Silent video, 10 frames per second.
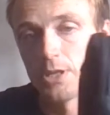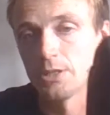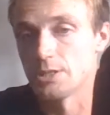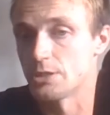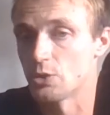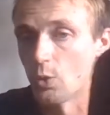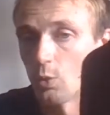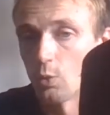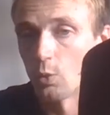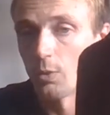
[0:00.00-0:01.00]
This is not
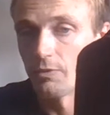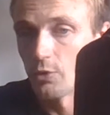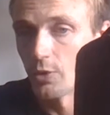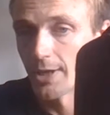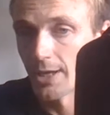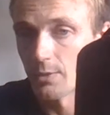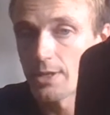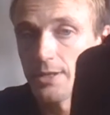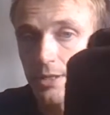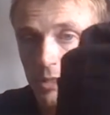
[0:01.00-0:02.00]
all the food I
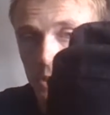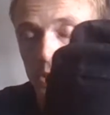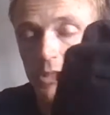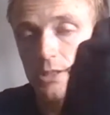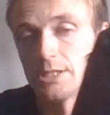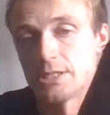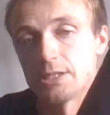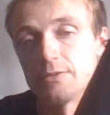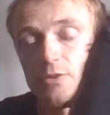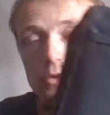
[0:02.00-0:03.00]
carry. This is
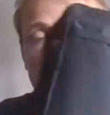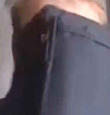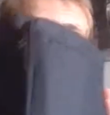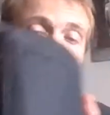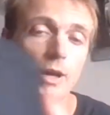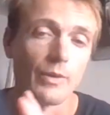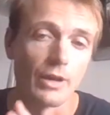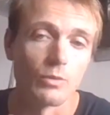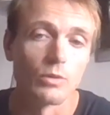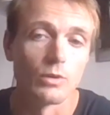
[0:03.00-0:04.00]
the food I mainly carry
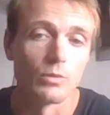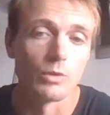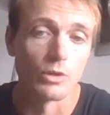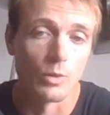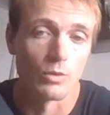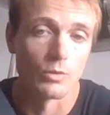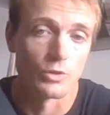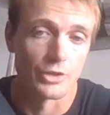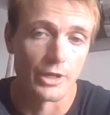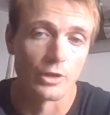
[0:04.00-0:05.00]
out when I go out
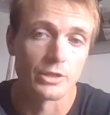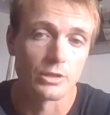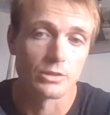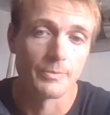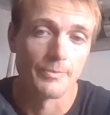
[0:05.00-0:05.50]
on day hikes.